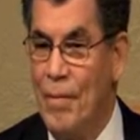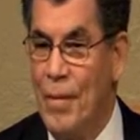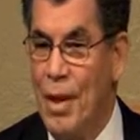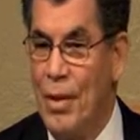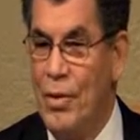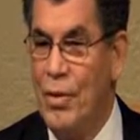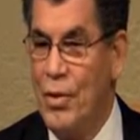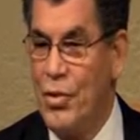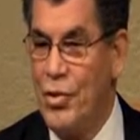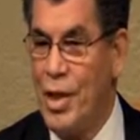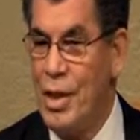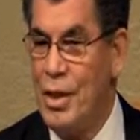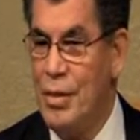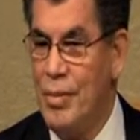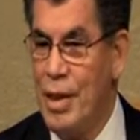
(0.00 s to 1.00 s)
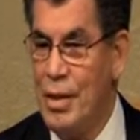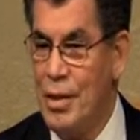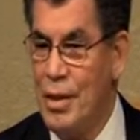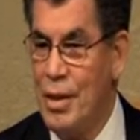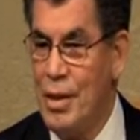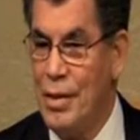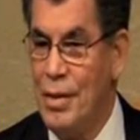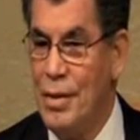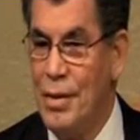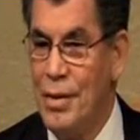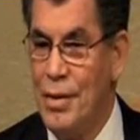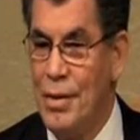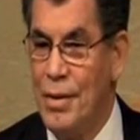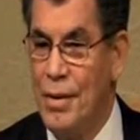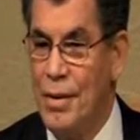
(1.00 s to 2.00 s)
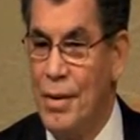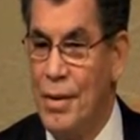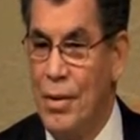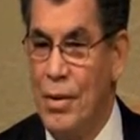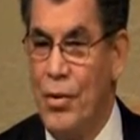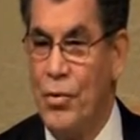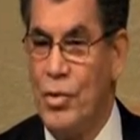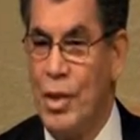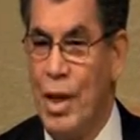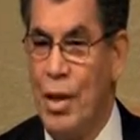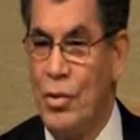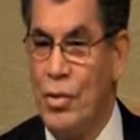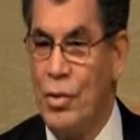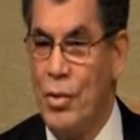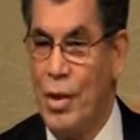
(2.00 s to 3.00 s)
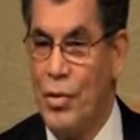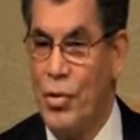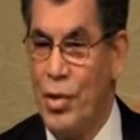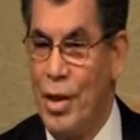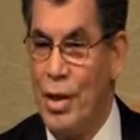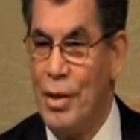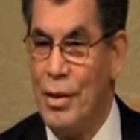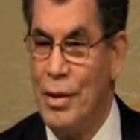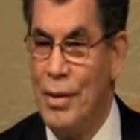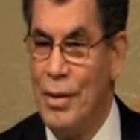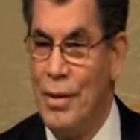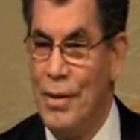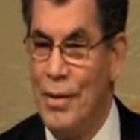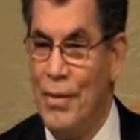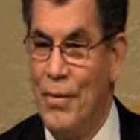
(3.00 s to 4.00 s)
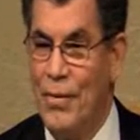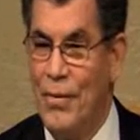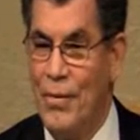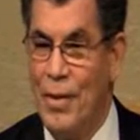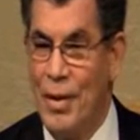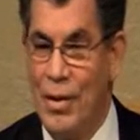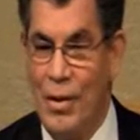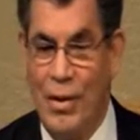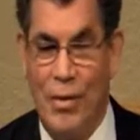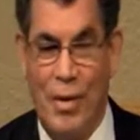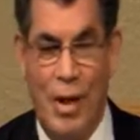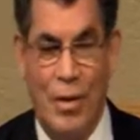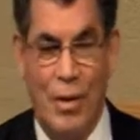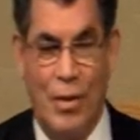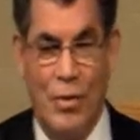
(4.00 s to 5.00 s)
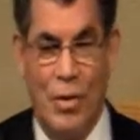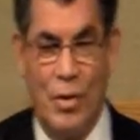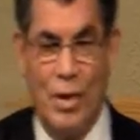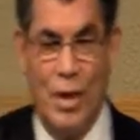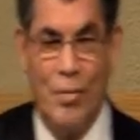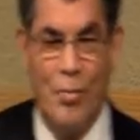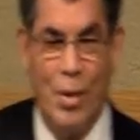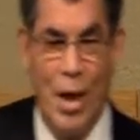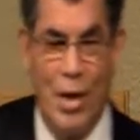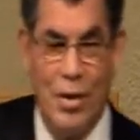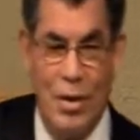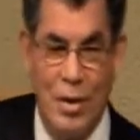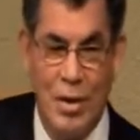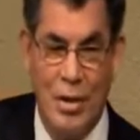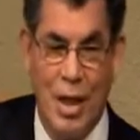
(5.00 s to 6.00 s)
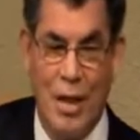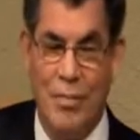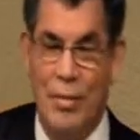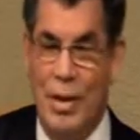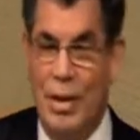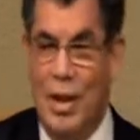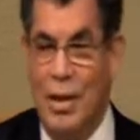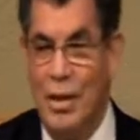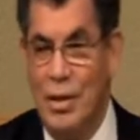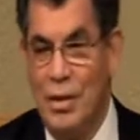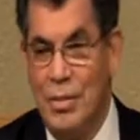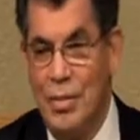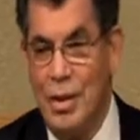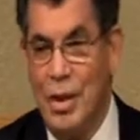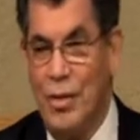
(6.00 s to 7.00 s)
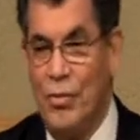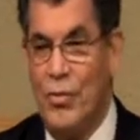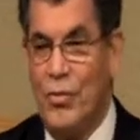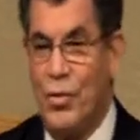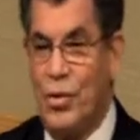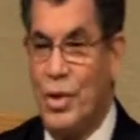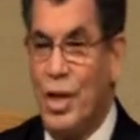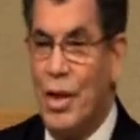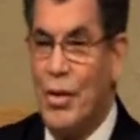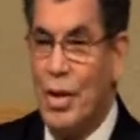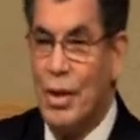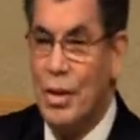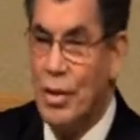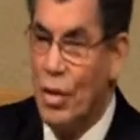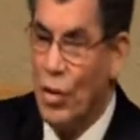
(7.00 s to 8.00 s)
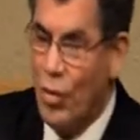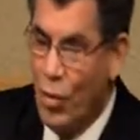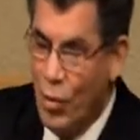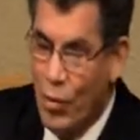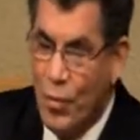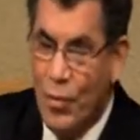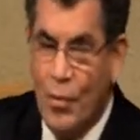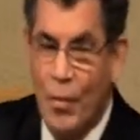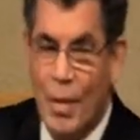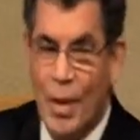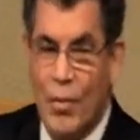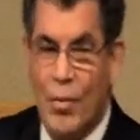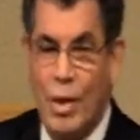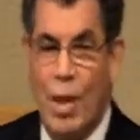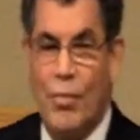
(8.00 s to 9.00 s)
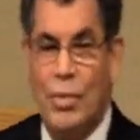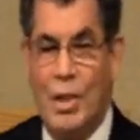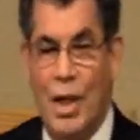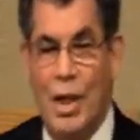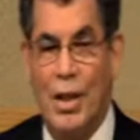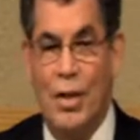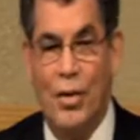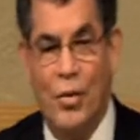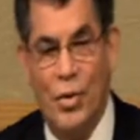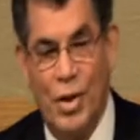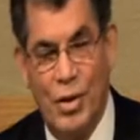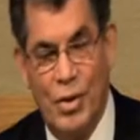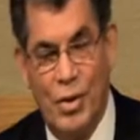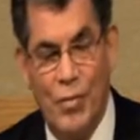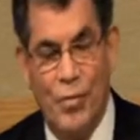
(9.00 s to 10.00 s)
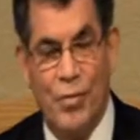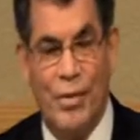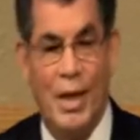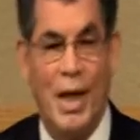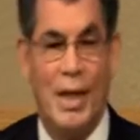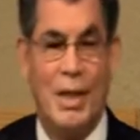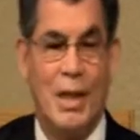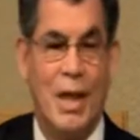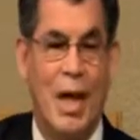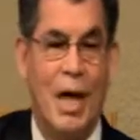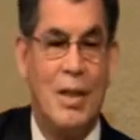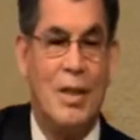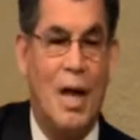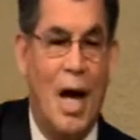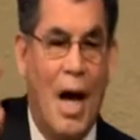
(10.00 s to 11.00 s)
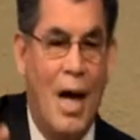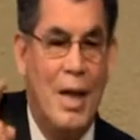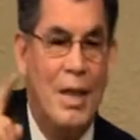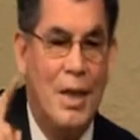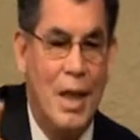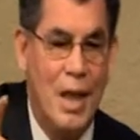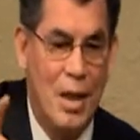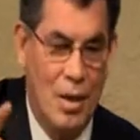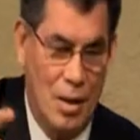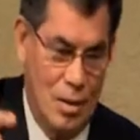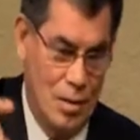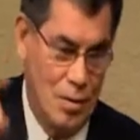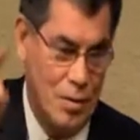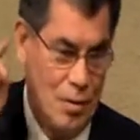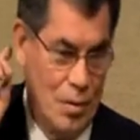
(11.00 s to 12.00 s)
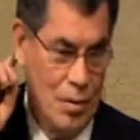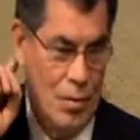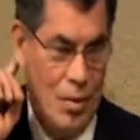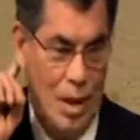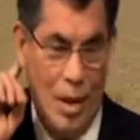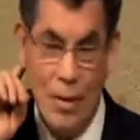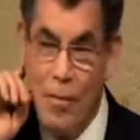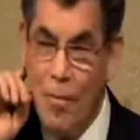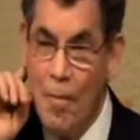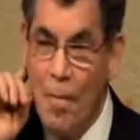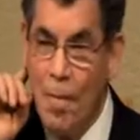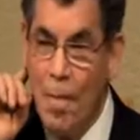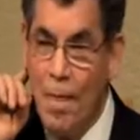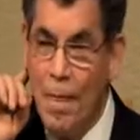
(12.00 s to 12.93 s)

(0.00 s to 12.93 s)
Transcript: Are you excited about that? You don't sound too excited. All right, now you're saying, Pastor, does that mean I need to become a fruitarian? No. What I'm telling you is that God's ideal, what?